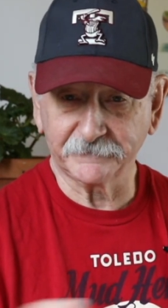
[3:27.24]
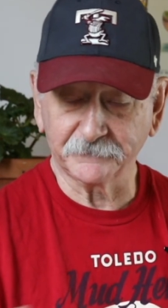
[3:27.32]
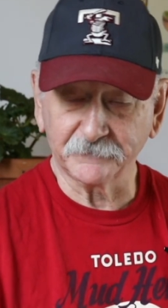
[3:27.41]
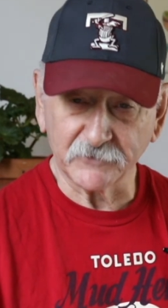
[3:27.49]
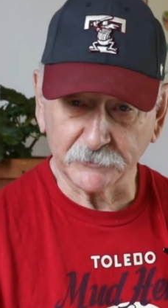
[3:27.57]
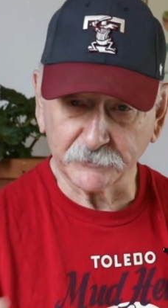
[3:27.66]

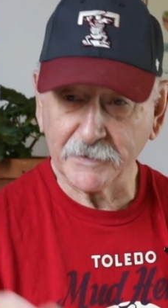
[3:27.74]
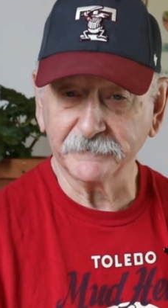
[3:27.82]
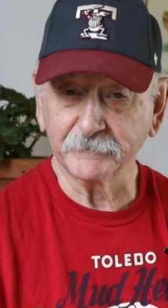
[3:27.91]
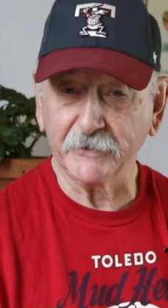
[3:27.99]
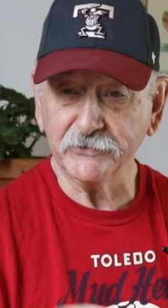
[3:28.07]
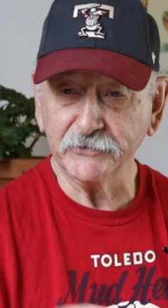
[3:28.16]
to subscribe to
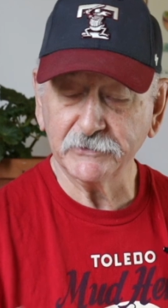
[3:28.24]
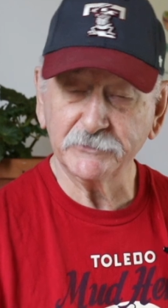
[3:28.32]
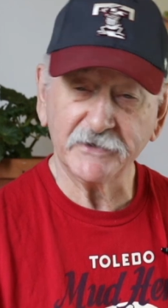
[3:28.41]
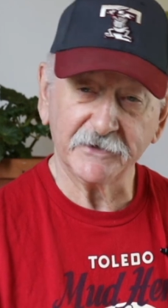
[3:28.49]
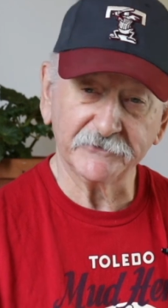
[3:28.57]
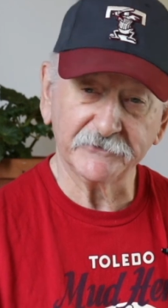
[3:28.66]
my YouTube
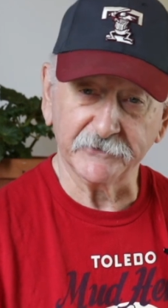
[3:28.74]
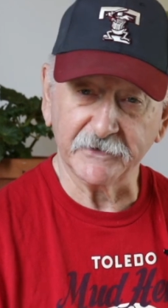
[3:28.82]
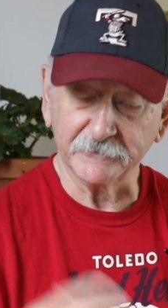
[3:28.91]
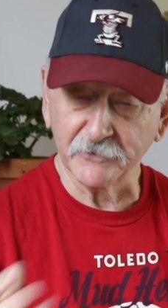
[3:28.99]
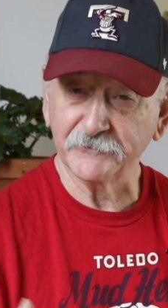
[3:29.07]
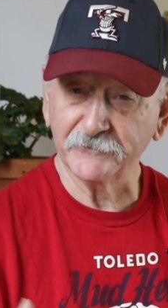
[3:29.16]
channel so you get
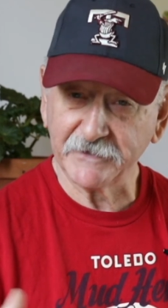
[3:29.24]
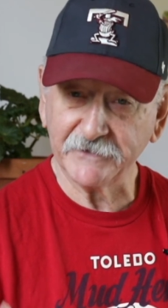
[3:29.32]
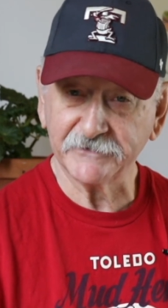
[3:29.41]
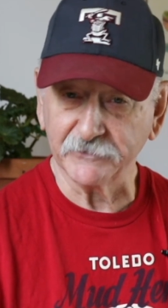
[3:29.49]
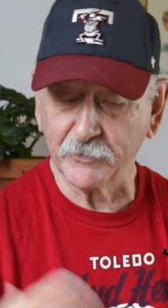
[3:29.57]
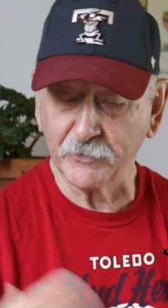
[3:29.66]
notification
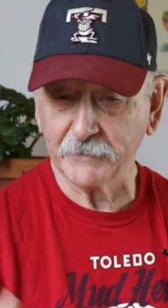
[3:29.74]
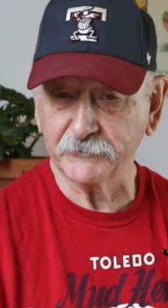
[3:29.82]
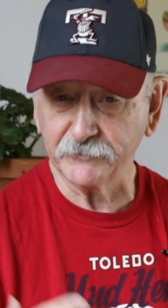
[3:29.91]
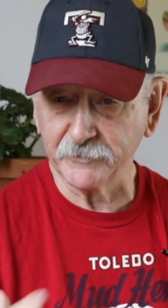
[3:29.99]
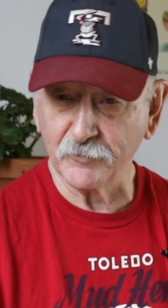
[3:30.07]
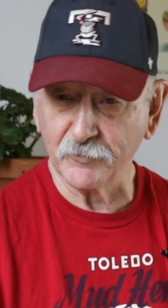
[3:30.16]
of when I'm
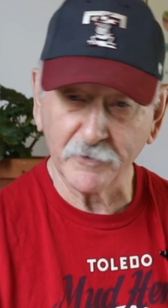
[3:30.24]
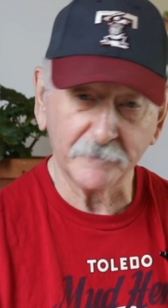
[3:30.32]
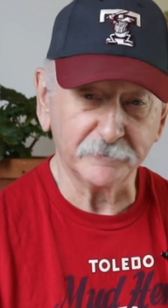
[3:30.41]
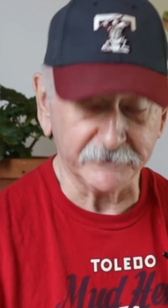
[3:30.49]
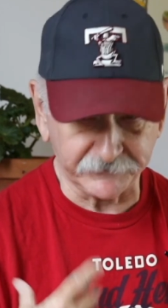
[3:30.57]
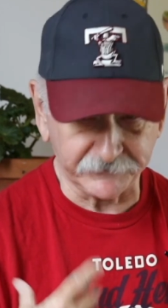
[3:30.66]
doing more,
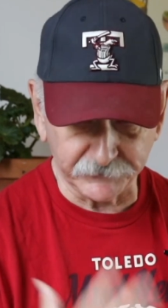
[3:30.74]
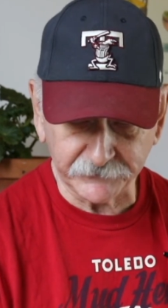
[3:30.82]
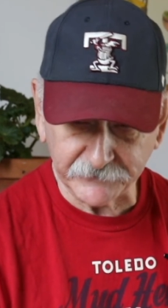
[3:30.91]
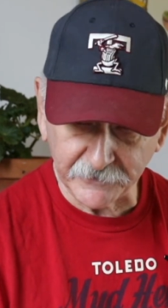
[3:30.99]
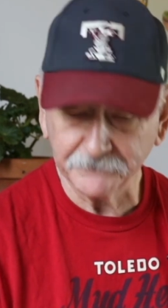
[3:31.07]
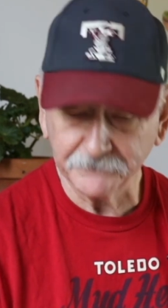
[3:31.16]
please do
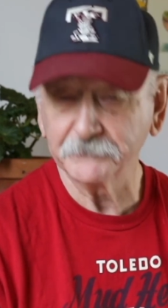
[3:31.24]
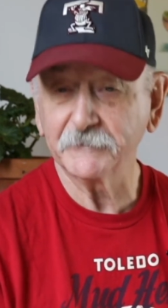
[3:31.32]
so.